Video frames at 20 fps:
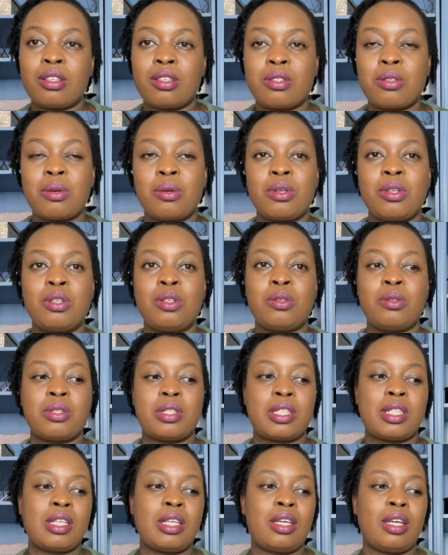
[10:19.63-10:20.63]
So you'll
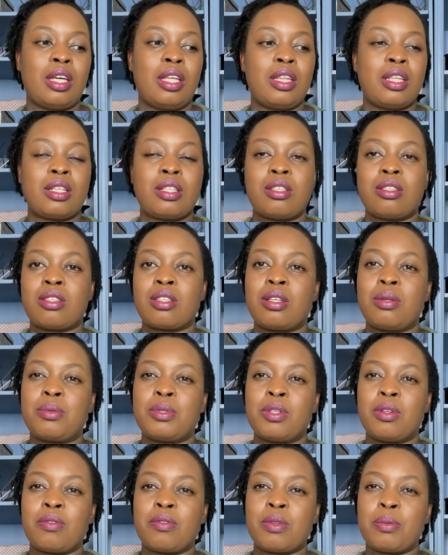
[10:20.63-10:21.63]
see in the
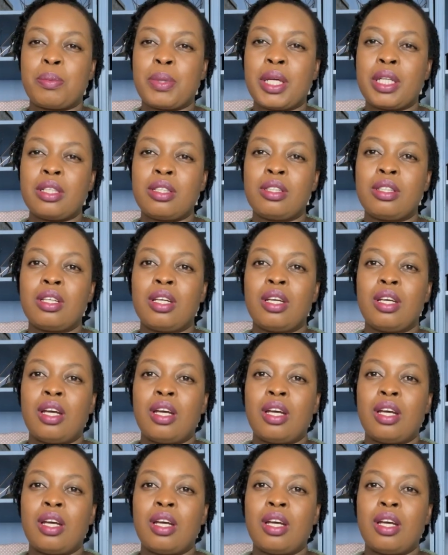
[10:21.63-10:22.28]
description of the pattern,